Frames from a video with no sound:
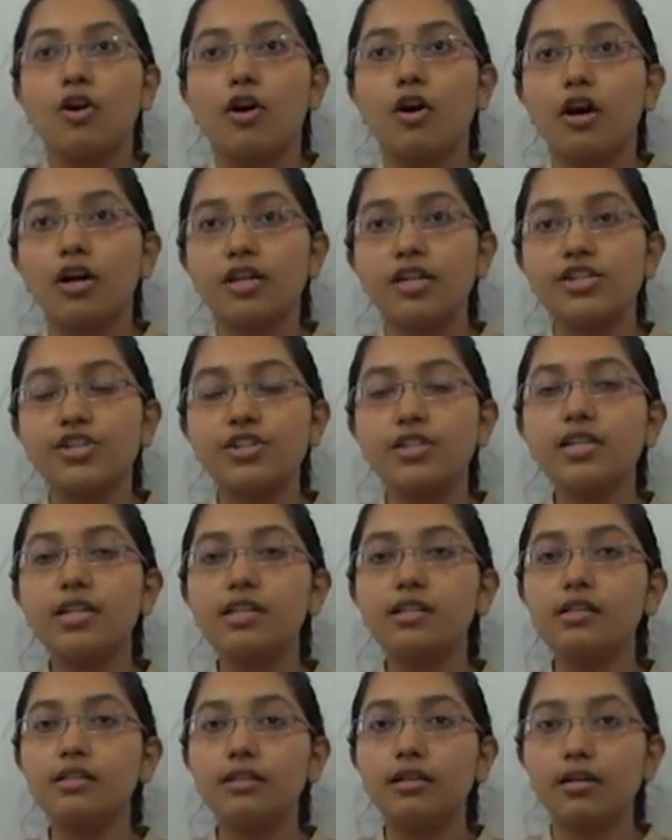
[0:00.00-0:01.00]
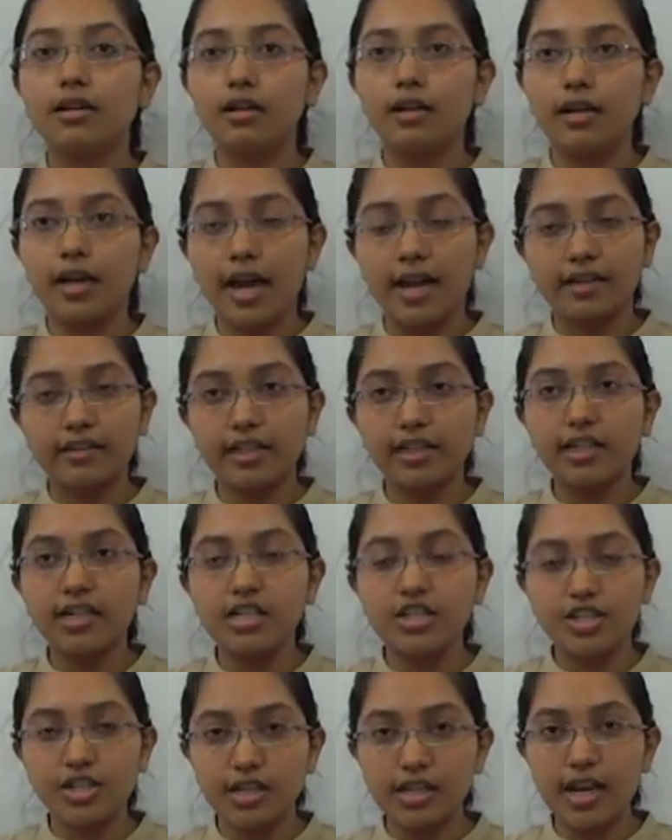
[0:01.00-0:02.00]
original
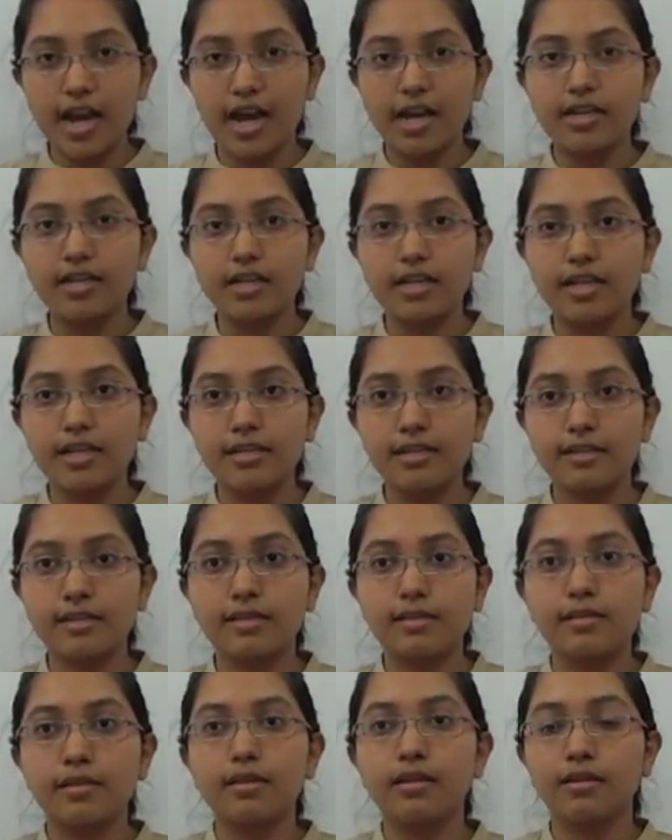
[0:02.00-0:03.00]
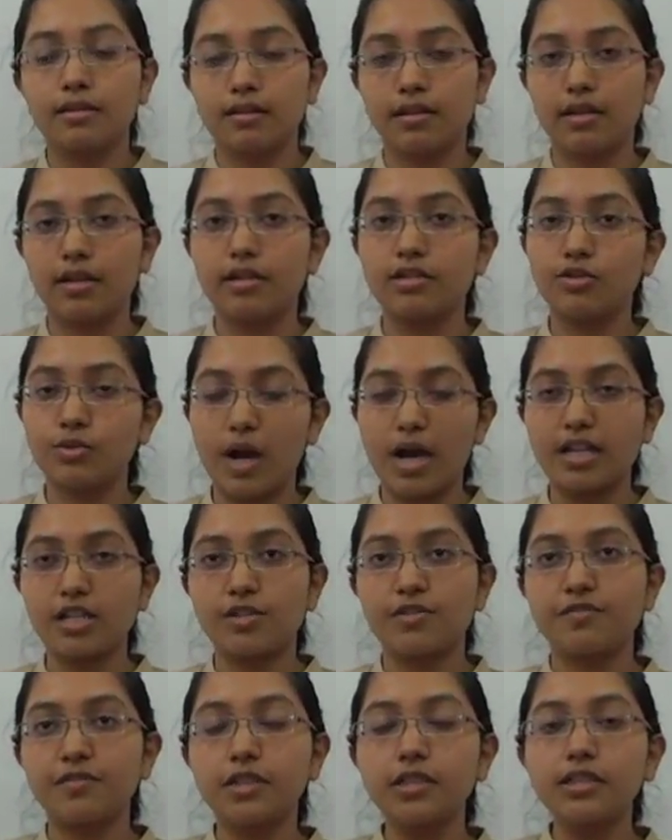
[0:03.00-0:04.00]
agriculture land is
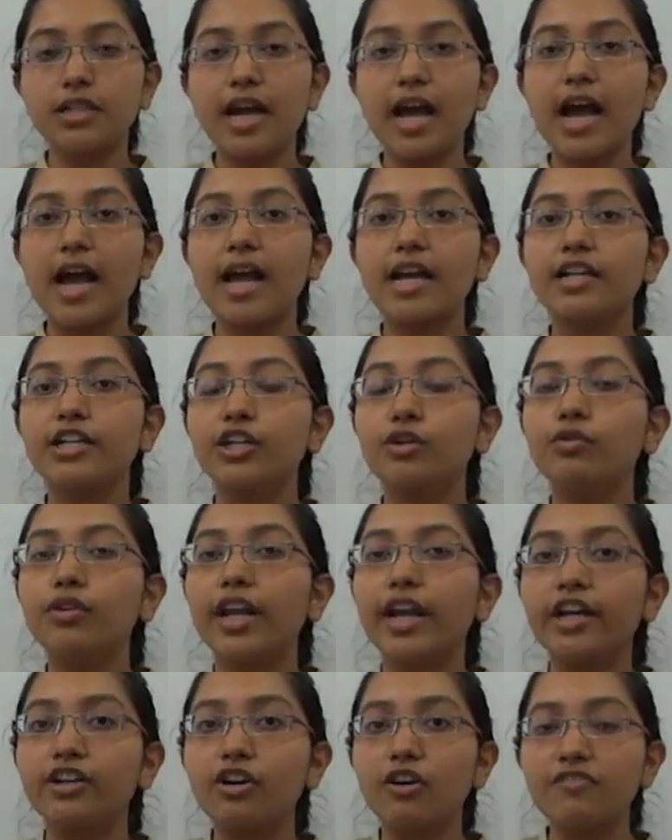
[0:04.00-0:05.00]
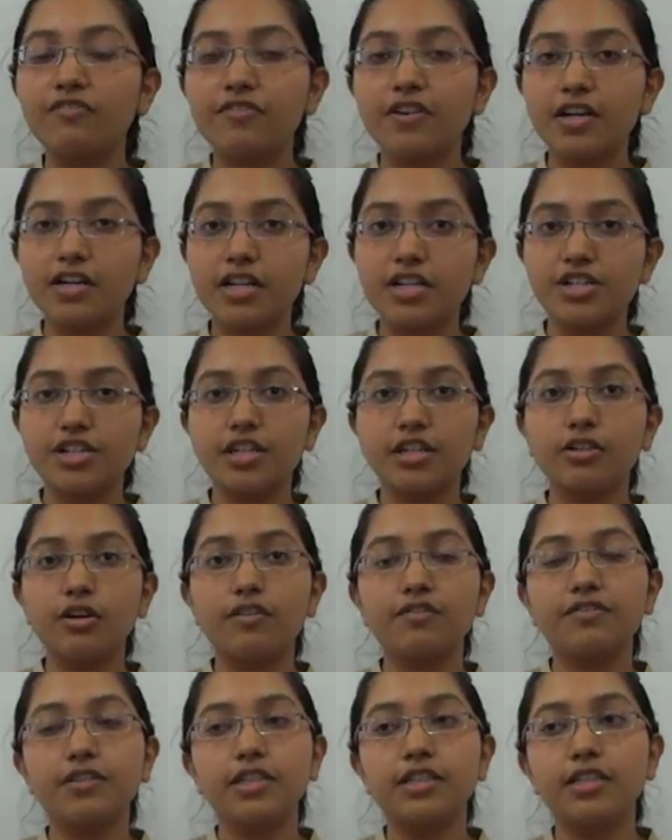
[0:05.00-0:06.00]
transferred, and due date of furnishing
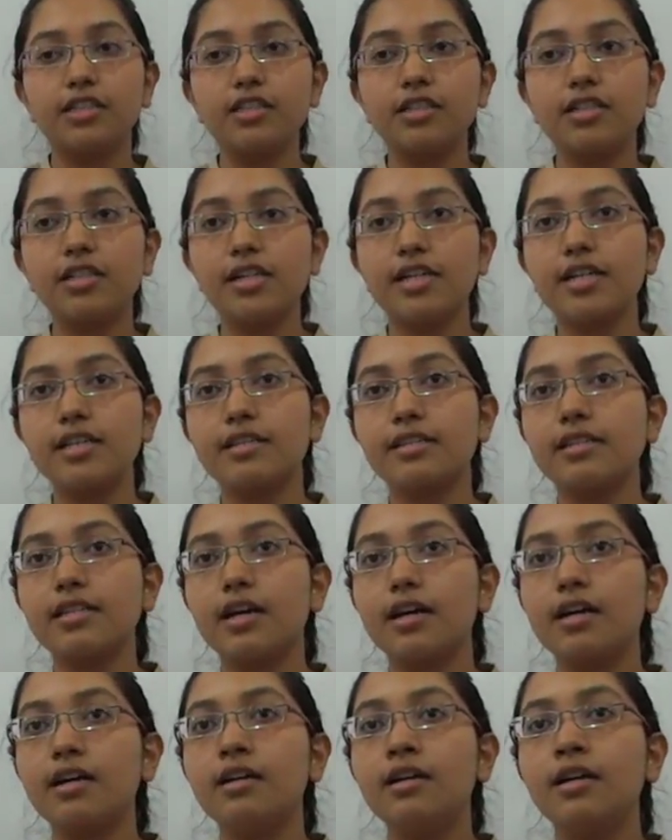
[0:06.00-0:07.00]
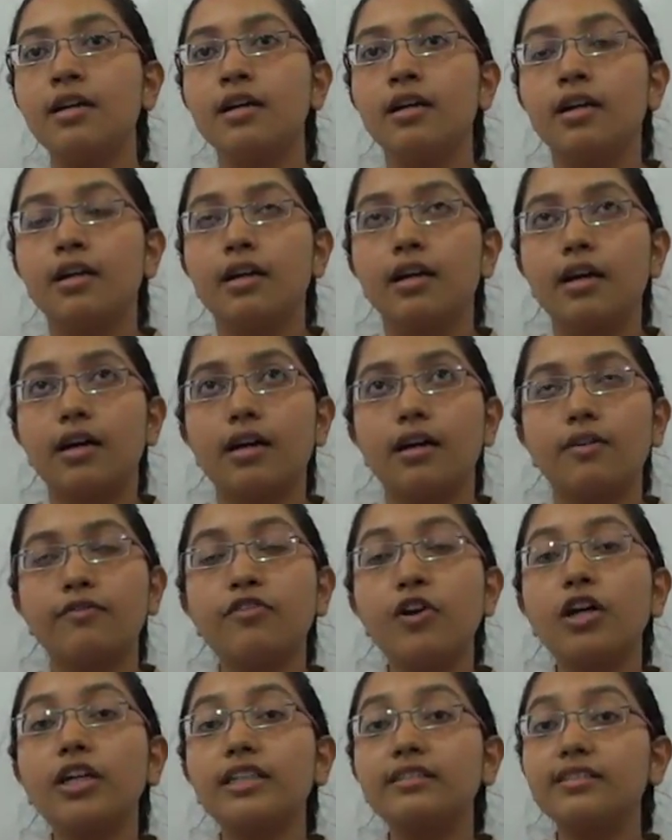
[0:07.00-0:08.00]
of return is the
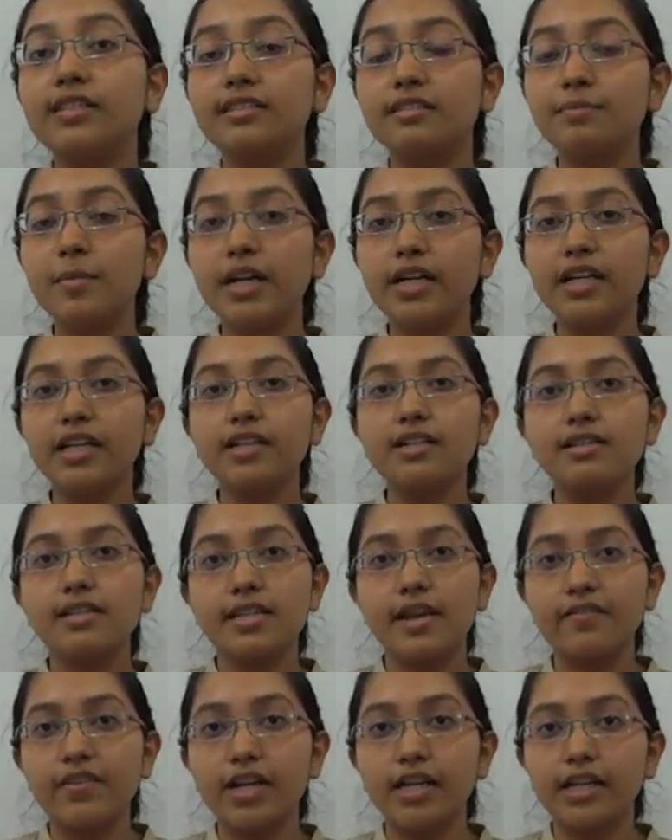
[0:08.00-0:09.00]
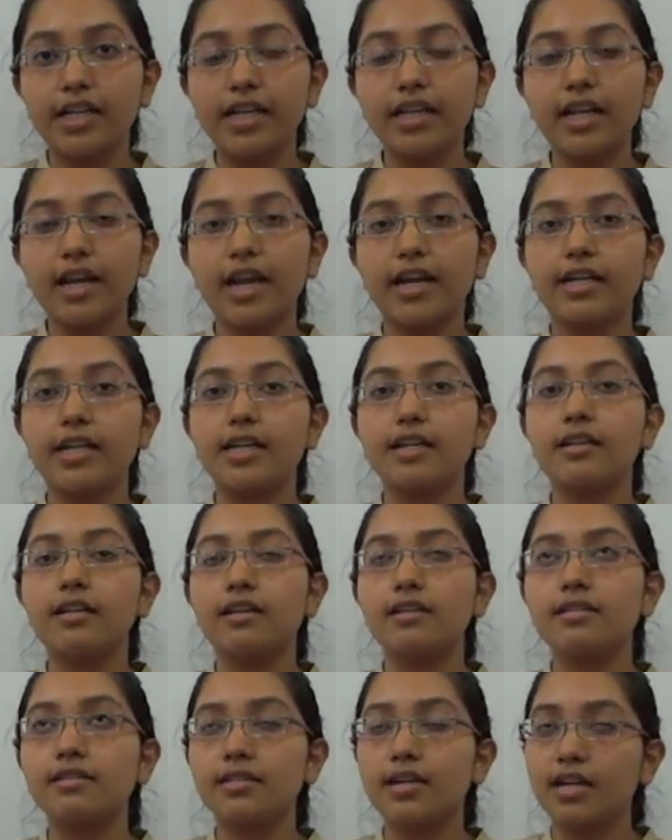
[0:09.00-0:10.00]
for assessment year
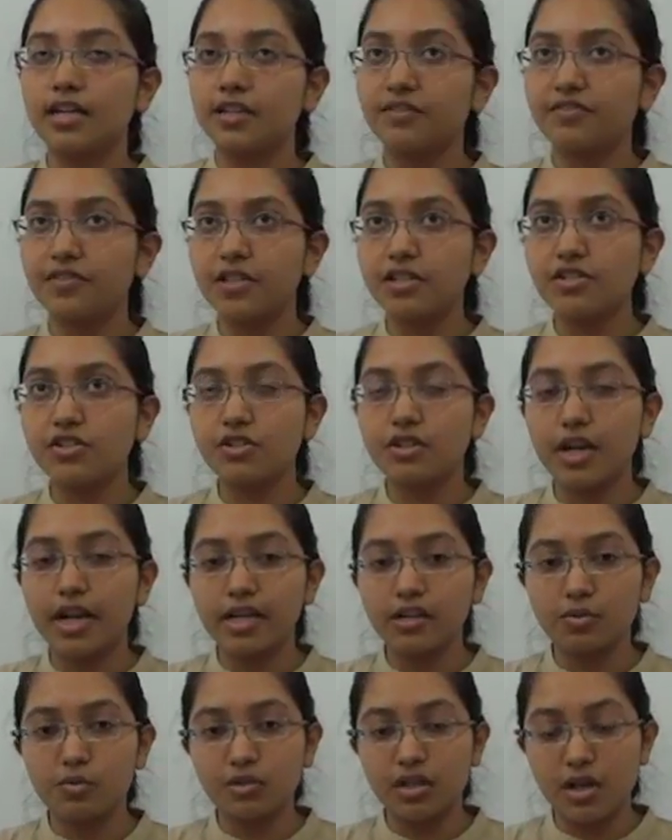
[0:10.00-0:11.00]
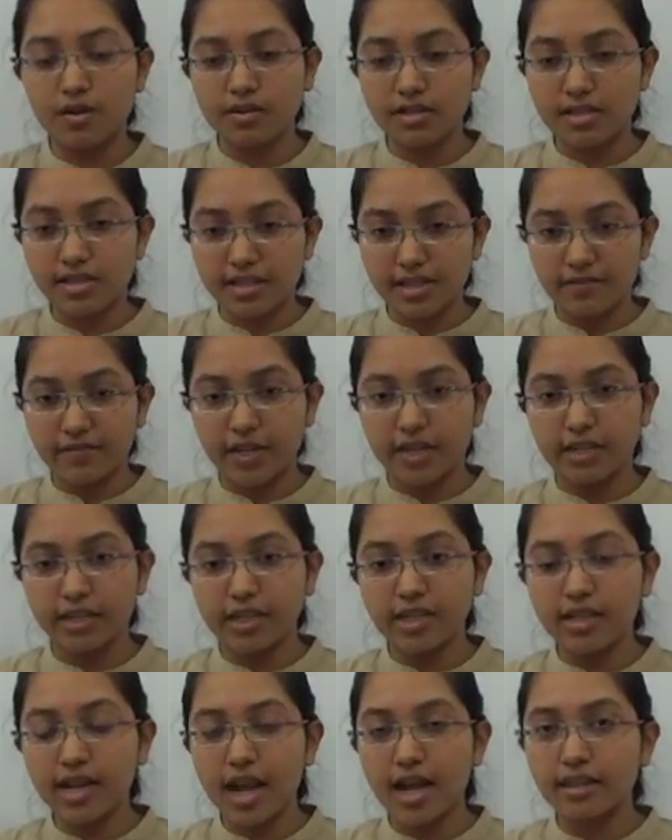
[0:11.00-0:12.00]
17-18 is 31st July
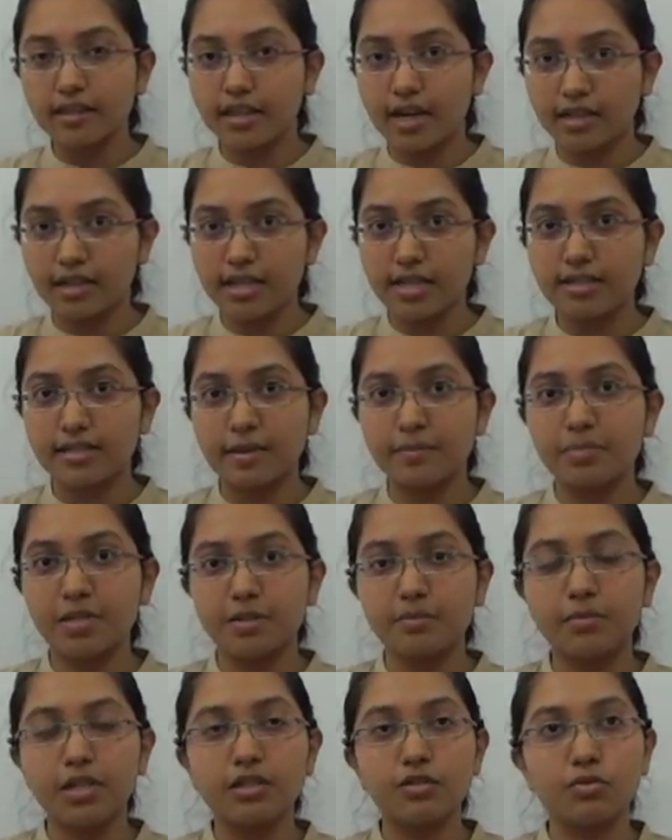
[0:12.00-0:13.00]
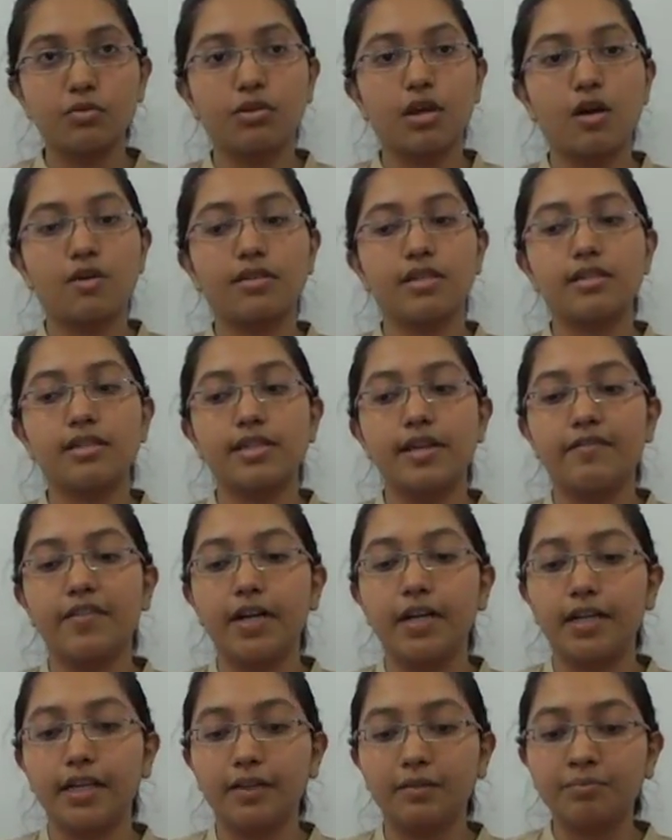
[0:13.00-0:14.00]
2017 and 30 September
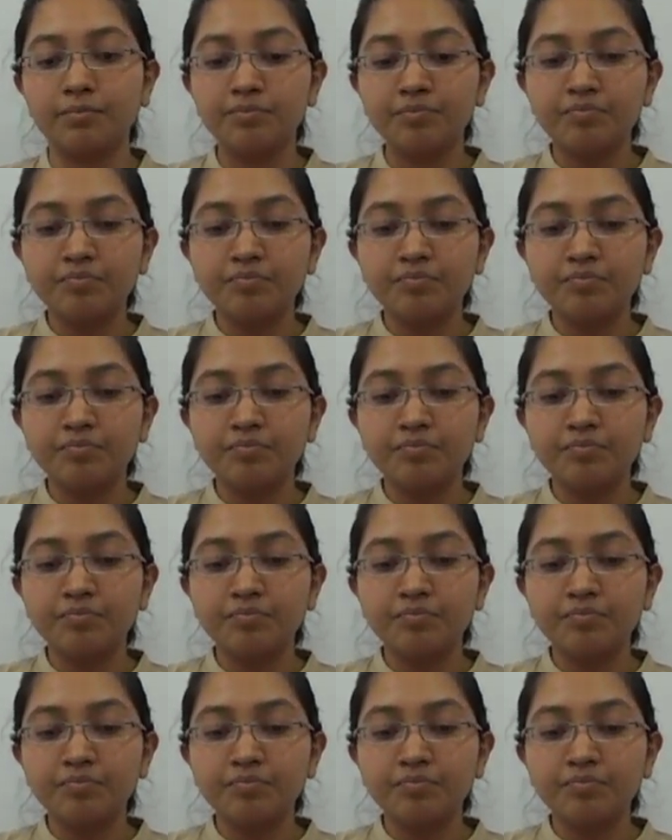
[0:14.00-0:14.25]
2017.